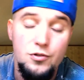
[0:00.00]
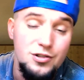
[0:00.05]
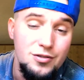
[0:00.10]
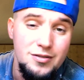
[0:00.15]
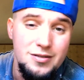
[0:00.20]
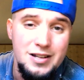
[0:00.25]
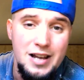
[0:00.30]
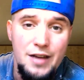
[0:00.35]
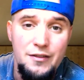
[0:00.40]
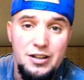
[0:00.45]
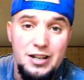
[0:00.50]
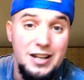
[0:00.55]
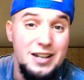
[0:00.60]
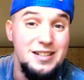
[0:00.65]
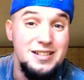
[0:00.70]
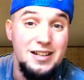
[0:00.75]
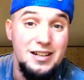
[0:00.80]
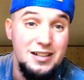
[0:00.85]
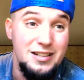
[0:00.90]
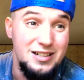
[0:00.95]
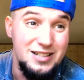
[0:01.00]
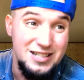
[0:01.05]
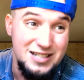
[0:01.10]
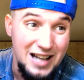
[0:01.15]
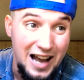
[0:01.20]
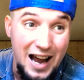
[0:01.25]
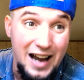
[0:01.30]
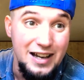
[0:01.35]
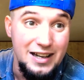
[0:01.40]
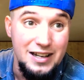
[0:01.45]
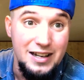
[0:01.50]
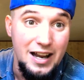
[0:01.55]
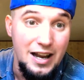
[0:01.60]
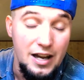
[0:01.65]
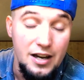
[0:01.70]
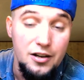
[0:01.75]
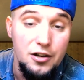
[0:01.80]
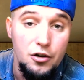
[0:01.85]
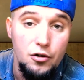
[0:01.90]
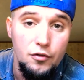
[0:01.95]
so I was having an anxiety
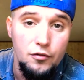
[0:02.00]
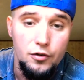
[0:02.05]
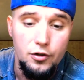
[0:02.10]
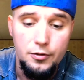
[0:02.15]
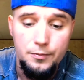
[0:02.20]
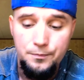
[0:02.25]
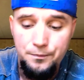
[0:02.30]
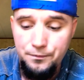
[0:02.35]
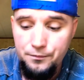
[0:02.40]
hangover,